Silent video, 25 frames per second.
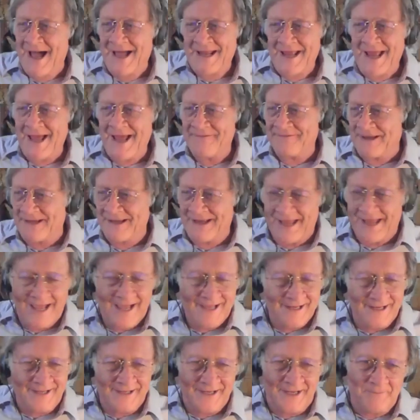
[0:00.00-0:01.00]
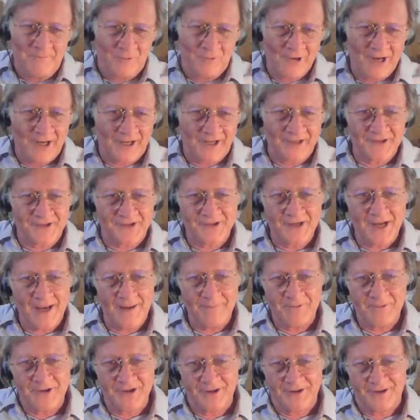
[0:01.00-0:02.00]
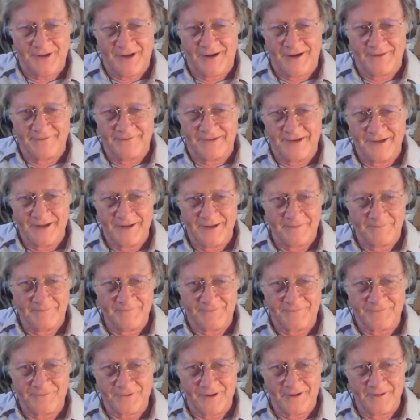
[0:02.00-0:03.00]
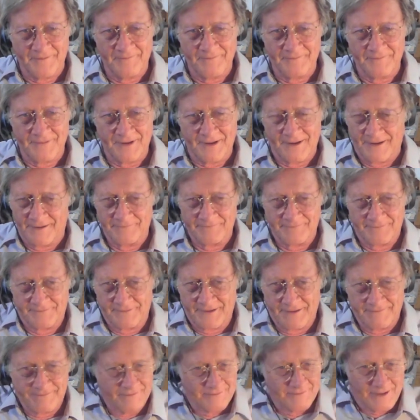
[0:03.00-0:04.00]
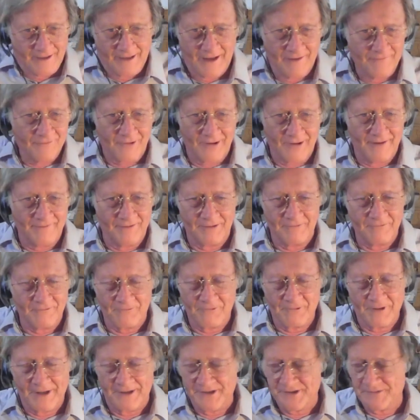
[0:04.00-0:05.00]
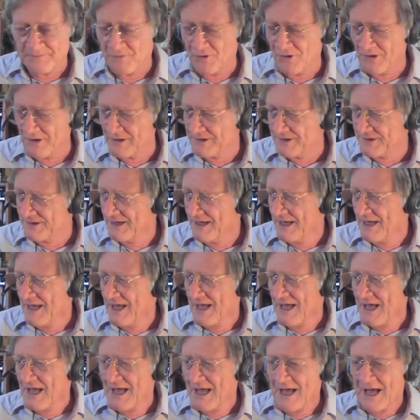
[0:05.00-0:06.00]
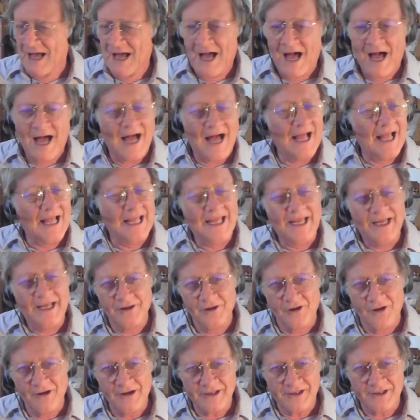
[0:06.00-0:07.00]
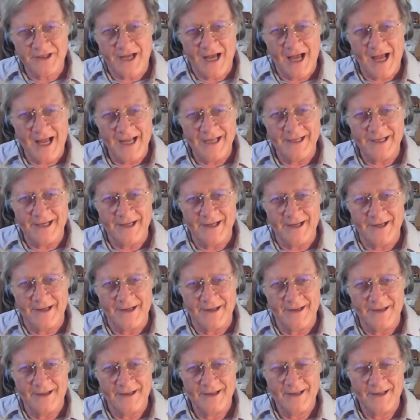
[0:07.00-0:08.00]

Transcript: having had any preconception of him from uh, ever having read his books, he looked kind of